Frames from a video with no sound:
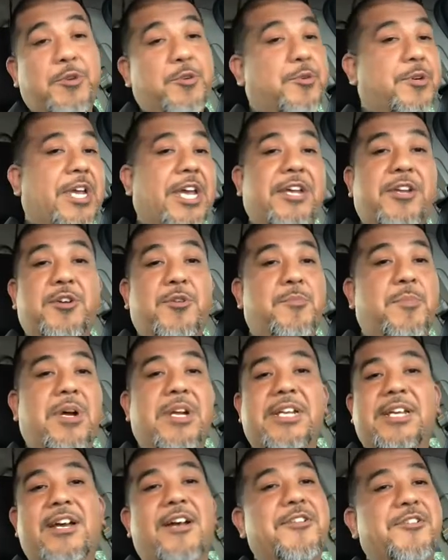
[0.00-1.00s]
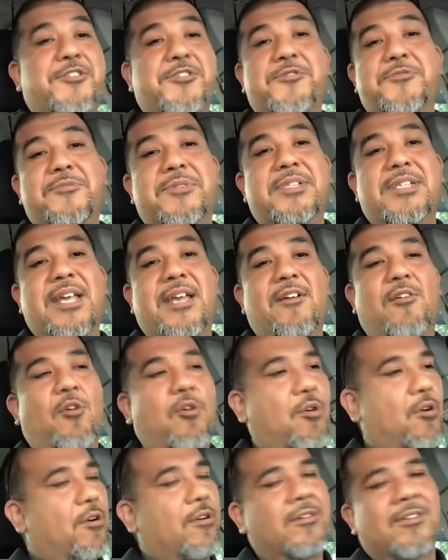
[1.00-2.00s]
you get your money on Tuesday
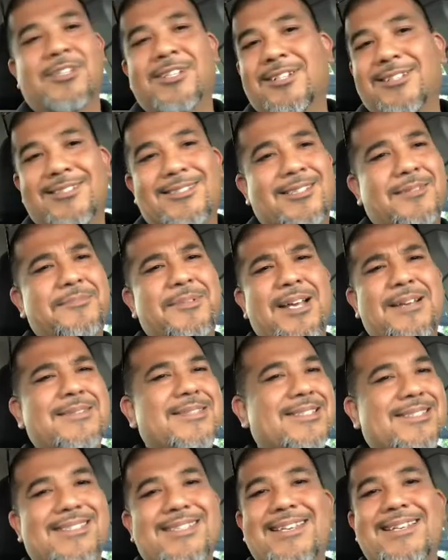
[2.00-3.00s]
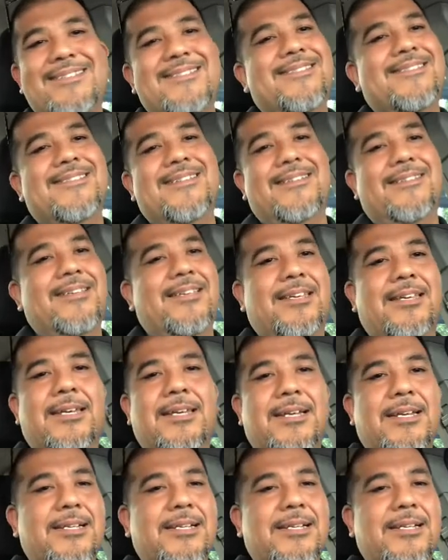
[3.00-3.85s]
or sometimes it's instantly.